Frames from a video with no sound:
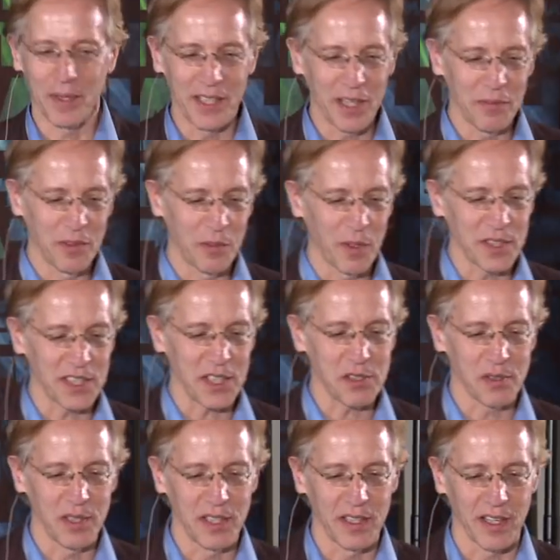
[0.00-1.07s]
But then there was
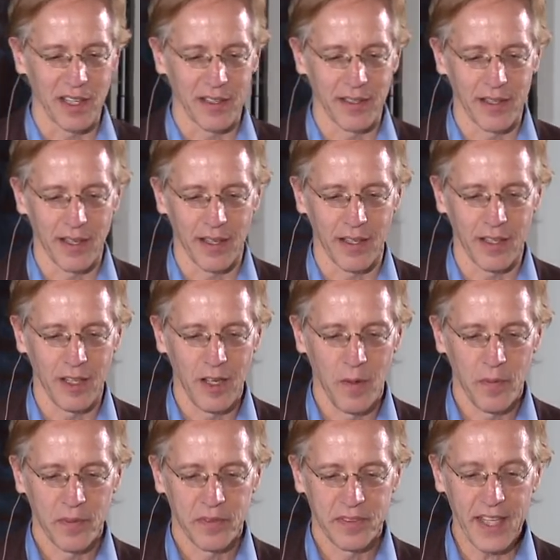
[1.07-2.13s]
actually, an, uh,
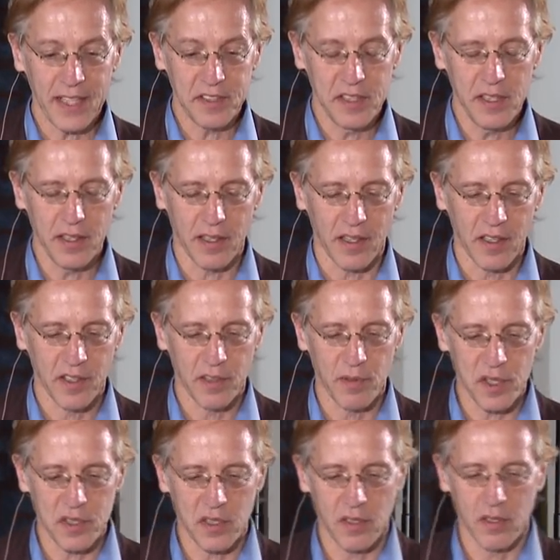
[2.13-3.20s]
that year, there
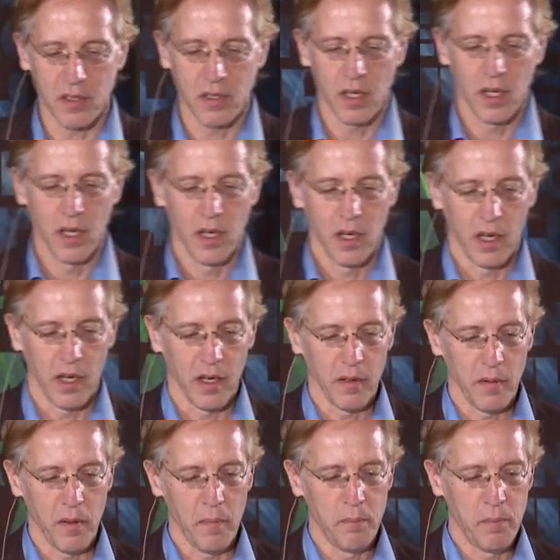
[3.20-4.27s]
was a,
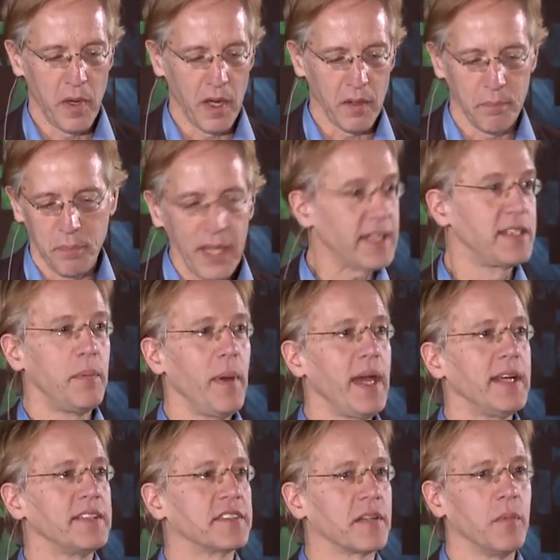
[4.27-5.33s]
a, a big
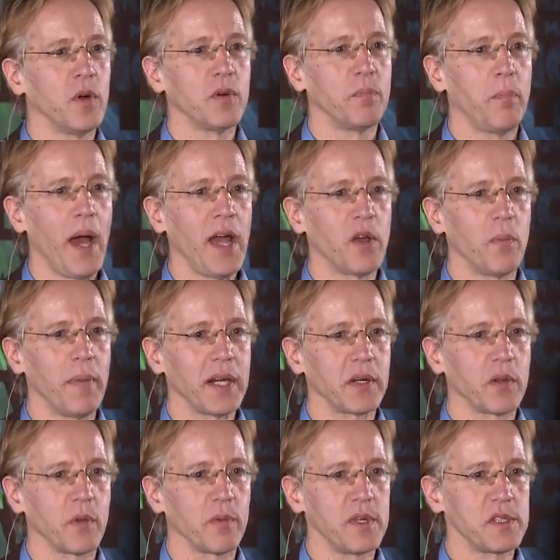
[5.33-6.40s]
debate among
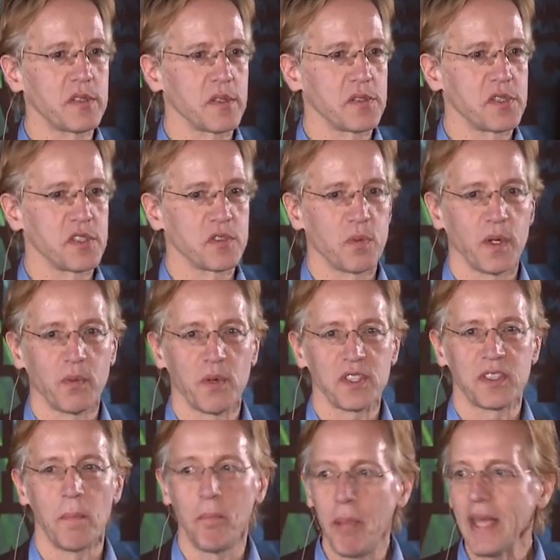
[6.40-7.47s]
biomedical researchers. What was
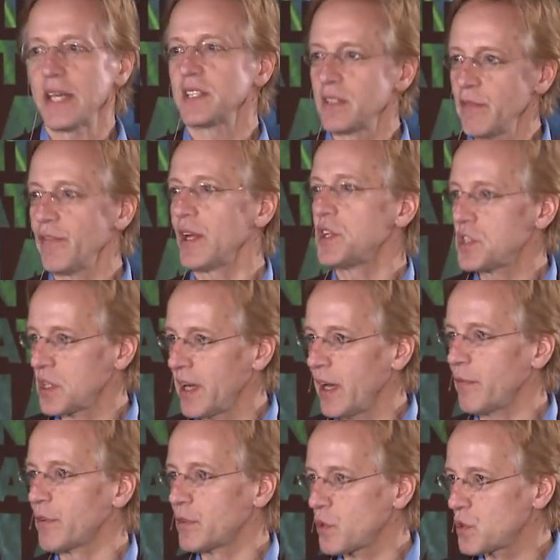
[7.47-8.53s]
the biggest invention
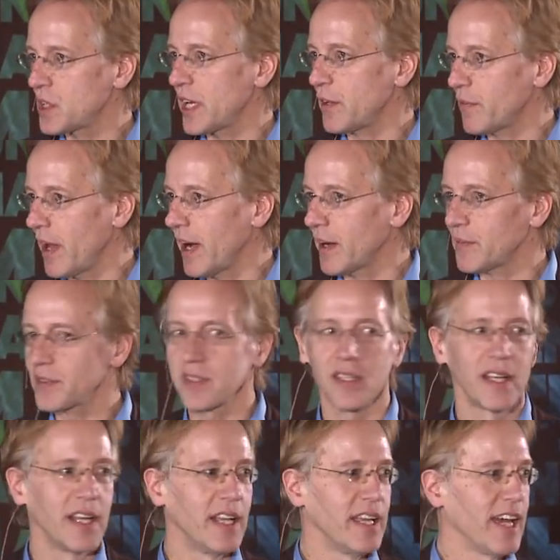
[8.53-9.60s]
ever to save lives?
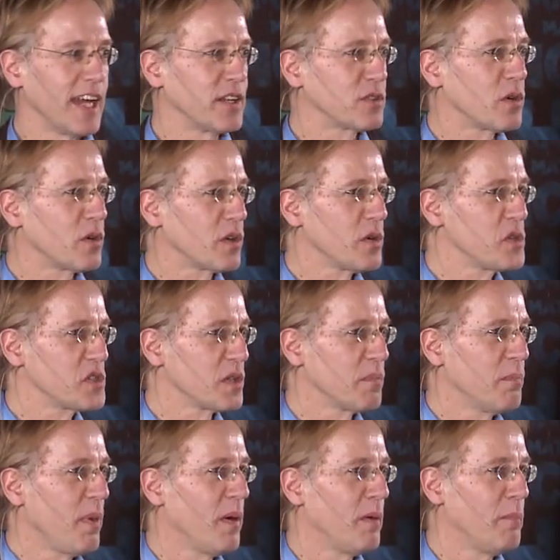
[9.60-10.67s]
And the
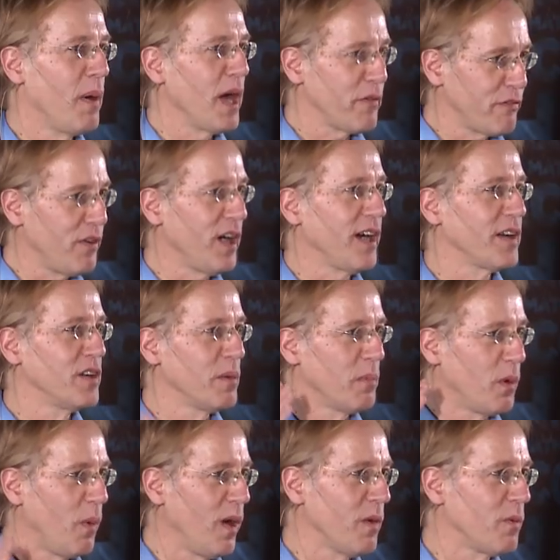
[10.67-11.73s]
conclusion, by far,
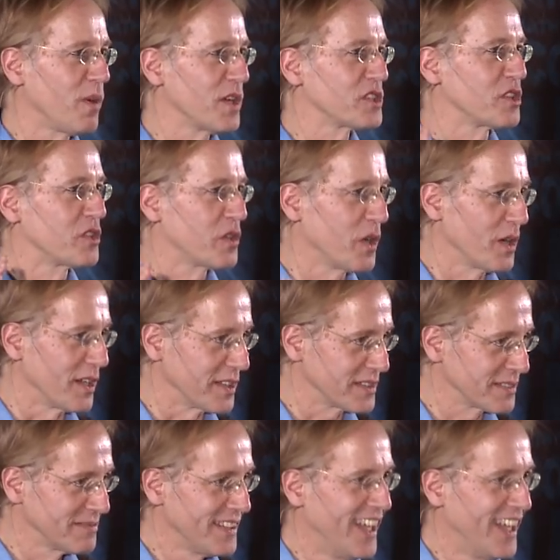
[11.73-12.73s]
number one was the toilet.